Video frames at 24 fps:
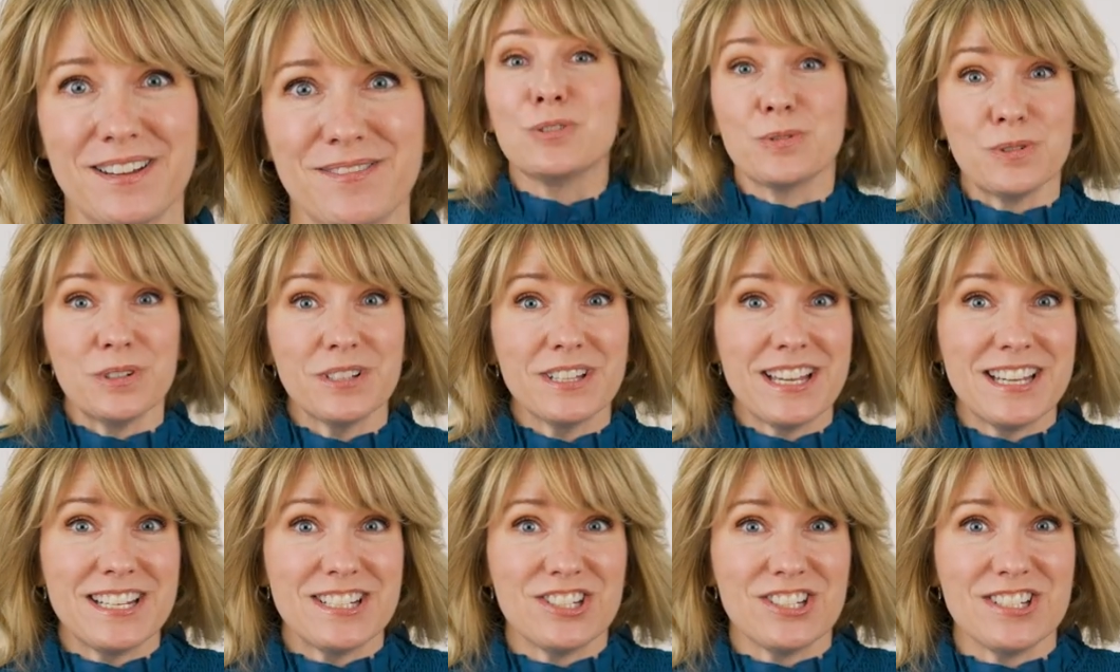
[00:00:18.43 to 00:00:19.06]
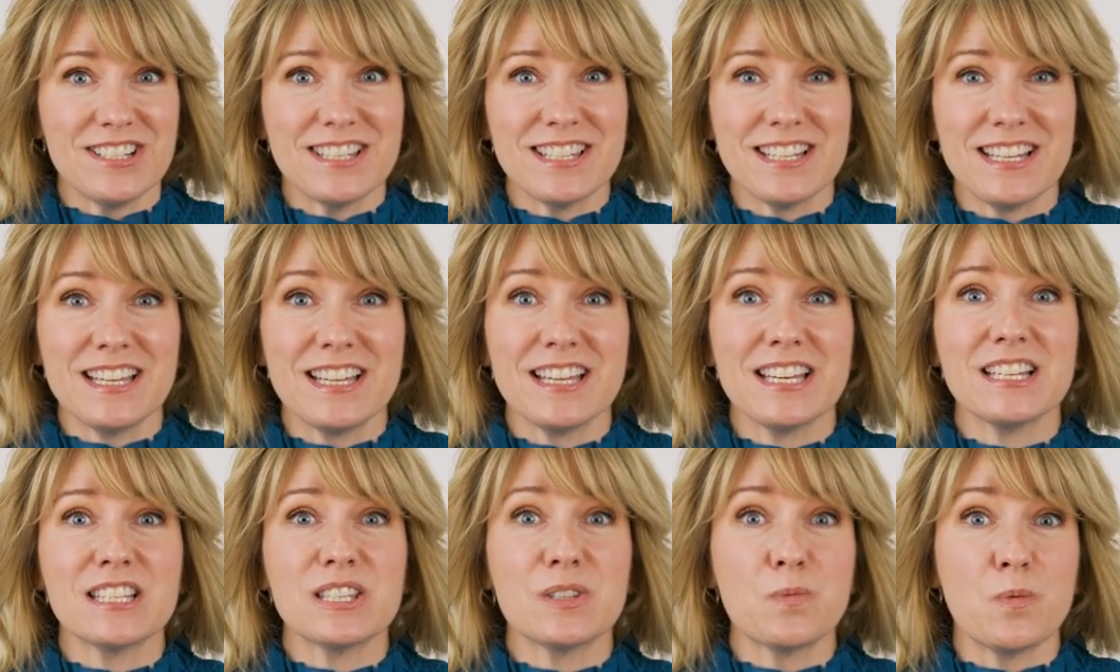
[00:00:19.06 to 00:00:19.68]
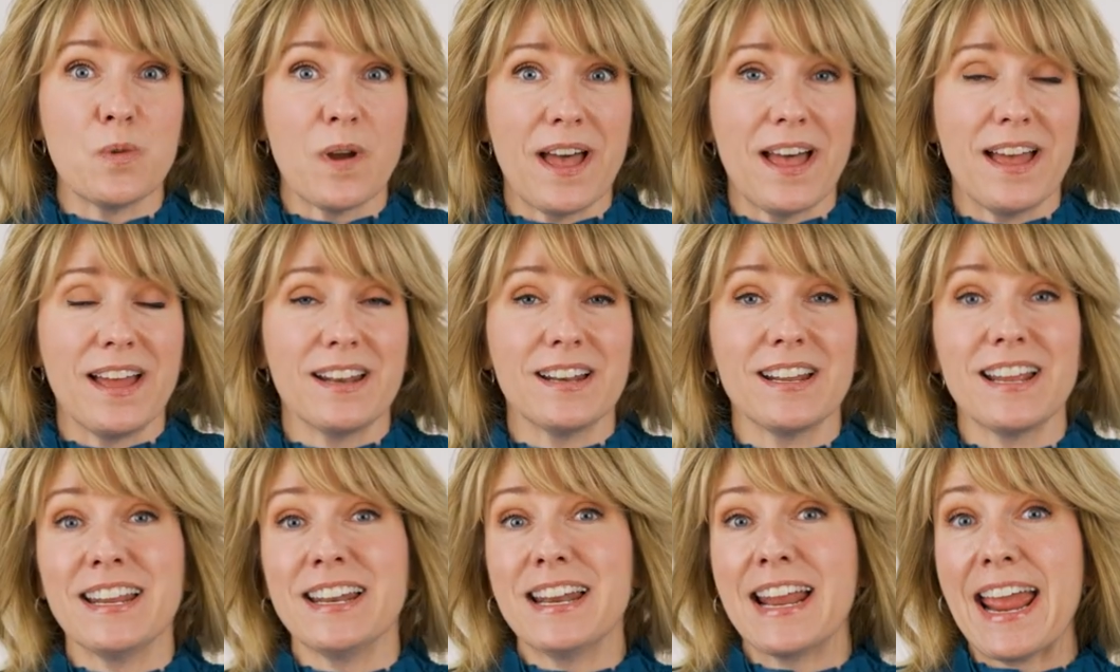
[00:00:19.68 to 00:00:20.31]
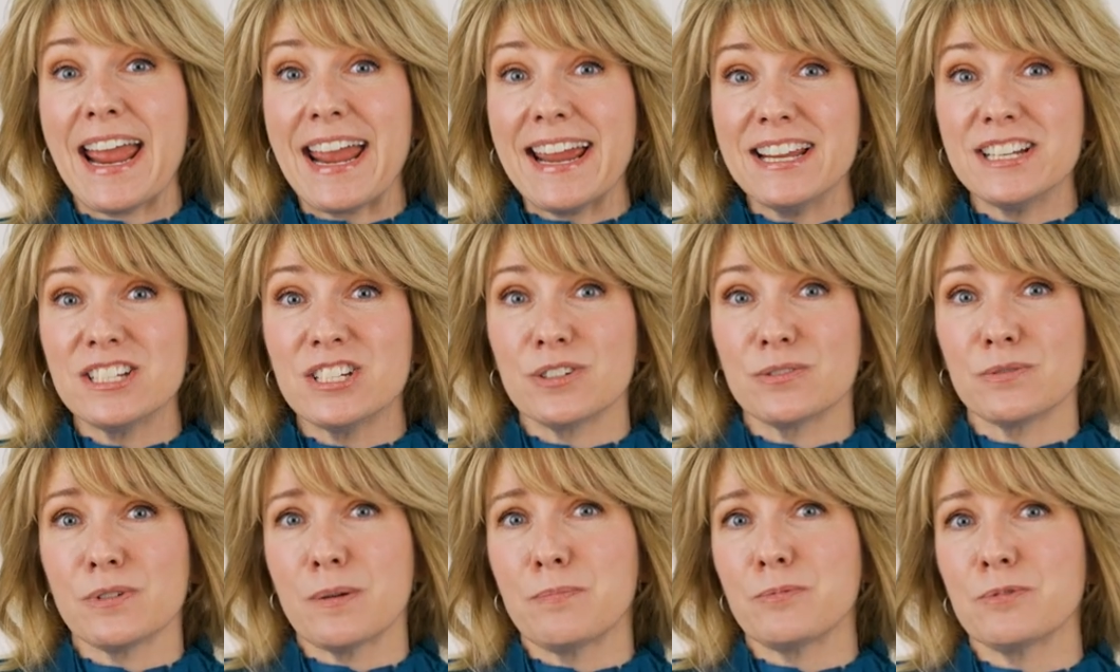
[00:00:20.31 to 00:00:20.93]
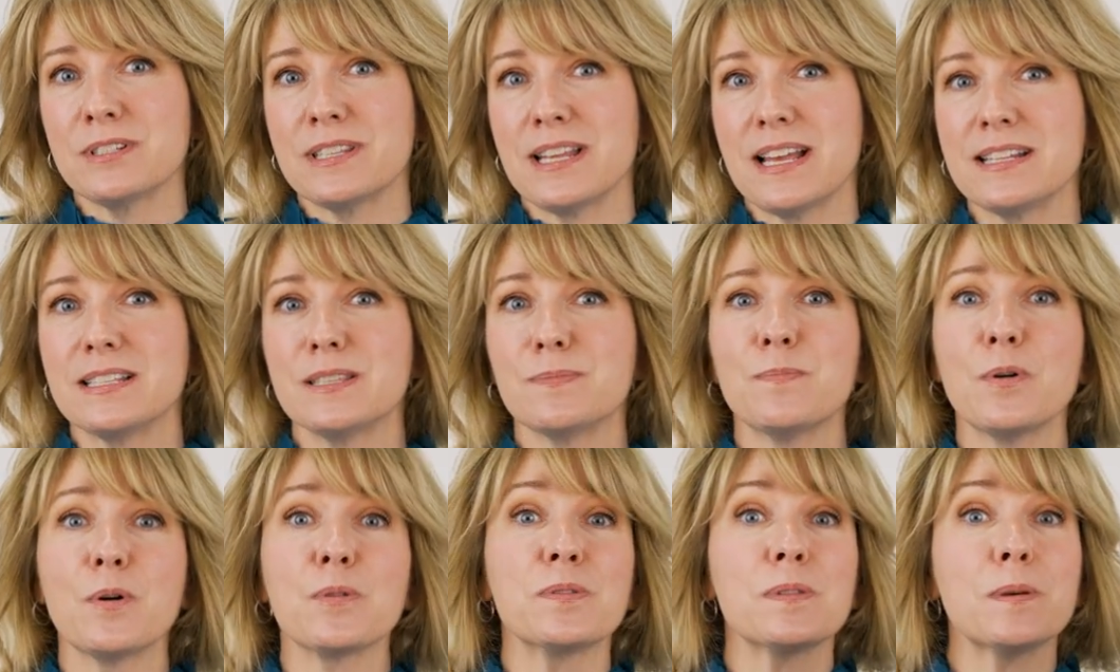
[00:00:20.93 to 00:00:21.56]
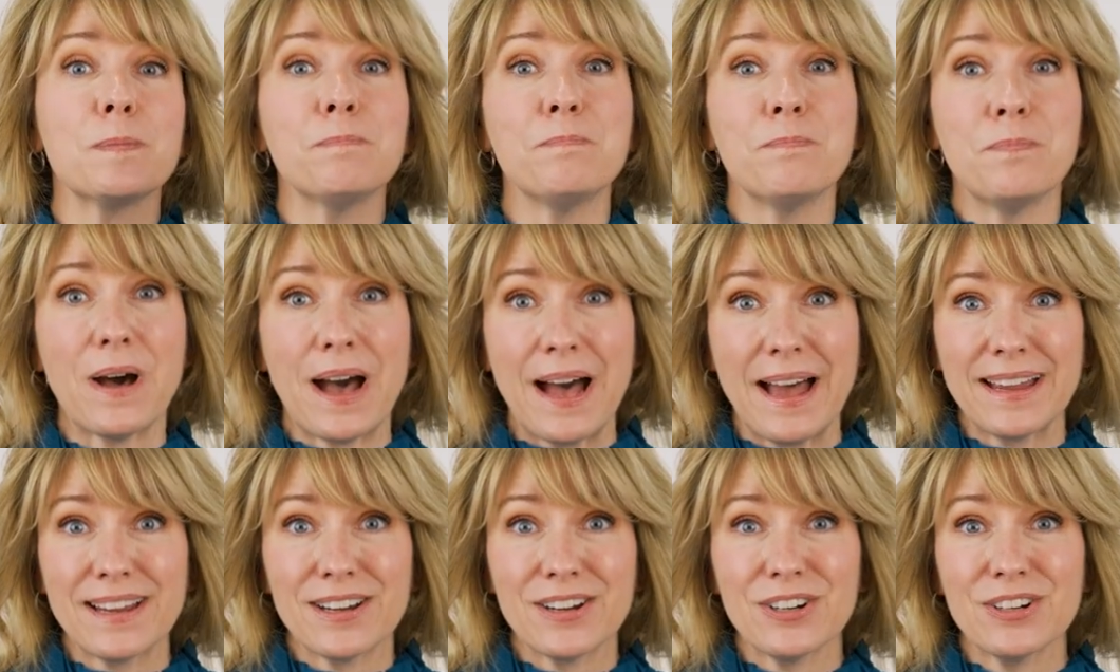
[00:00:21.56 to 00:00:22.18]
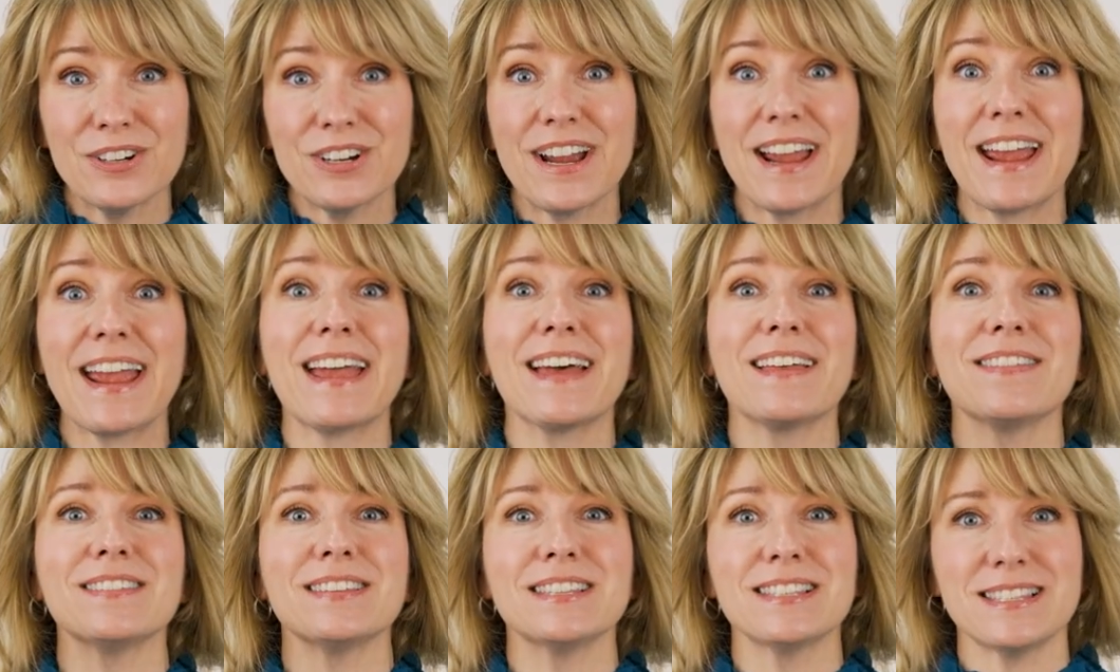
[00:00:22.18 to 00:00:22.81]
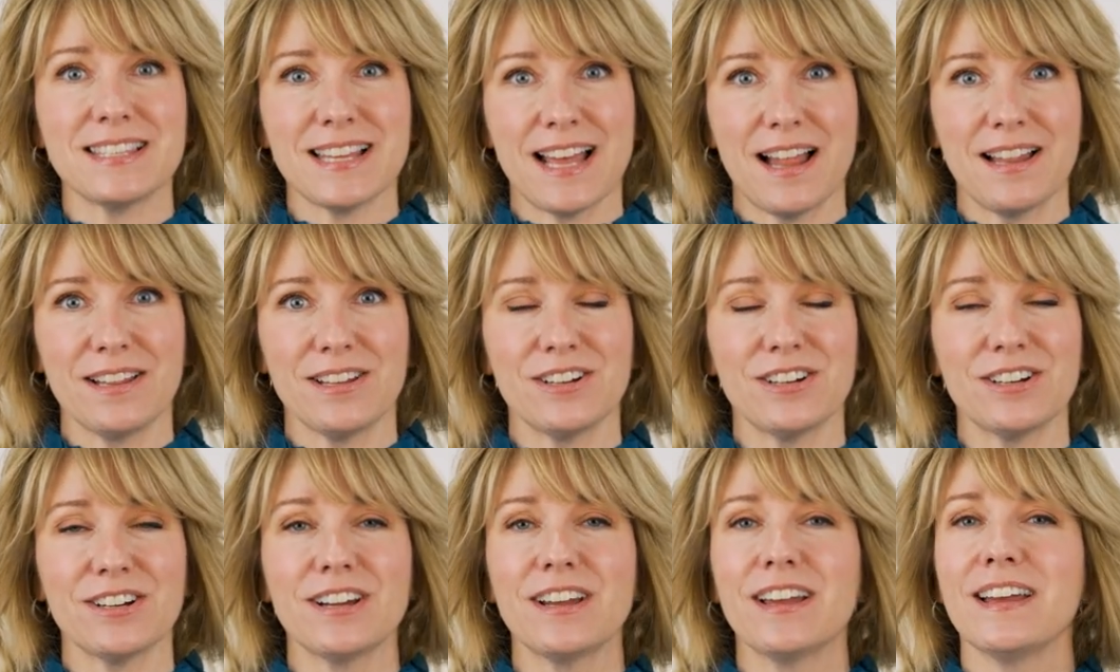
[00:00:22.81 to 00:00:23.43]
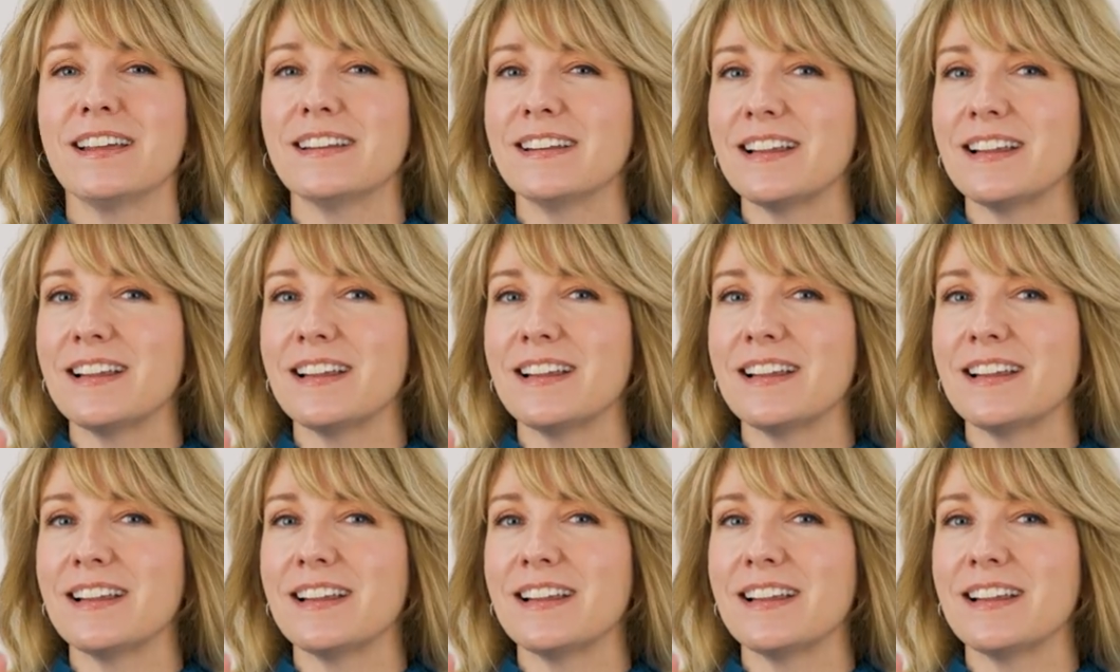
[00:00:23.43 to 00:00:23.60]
Dual agency is when an agent represents both the buyer and the seller.